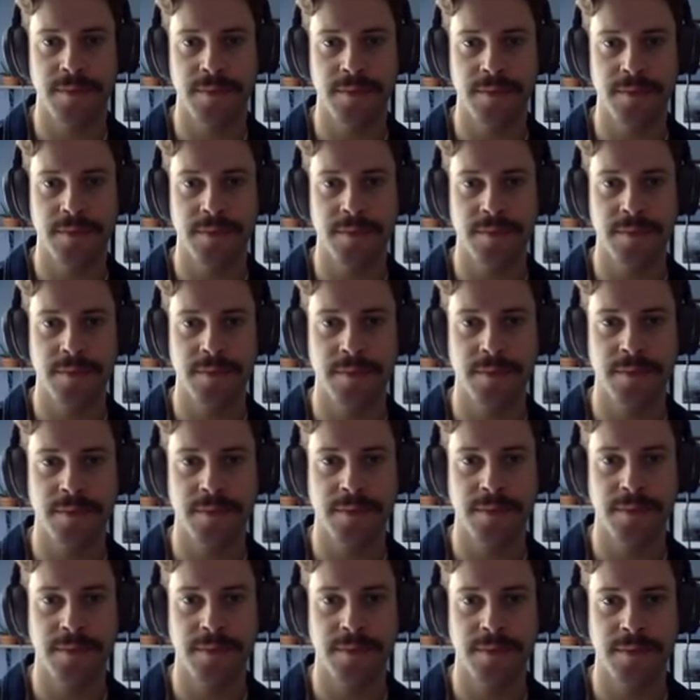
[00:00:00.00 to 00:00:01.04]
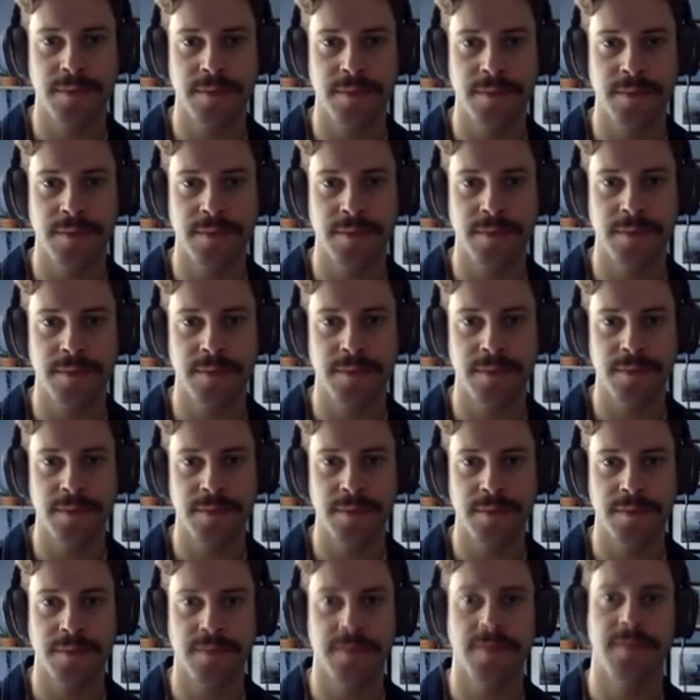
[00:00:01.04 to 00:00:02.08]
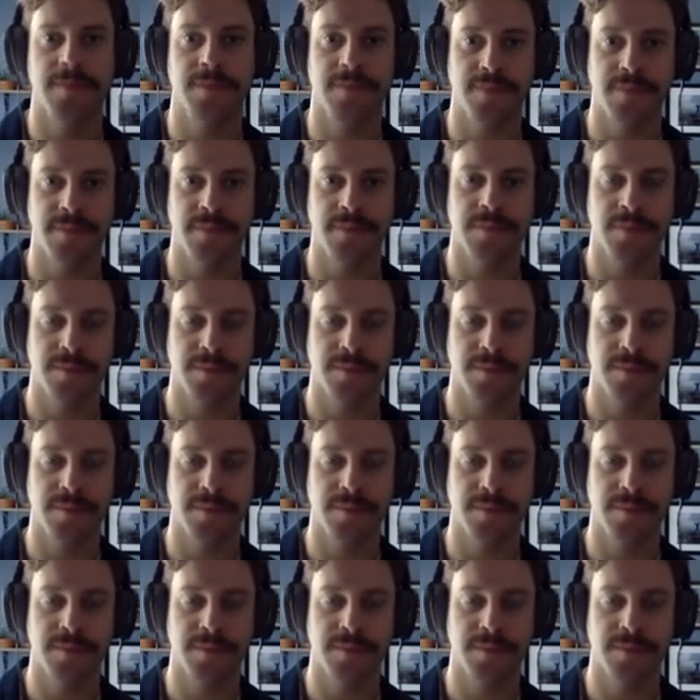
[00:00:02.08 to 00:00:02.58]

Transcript: No words are spoken by the person on screen.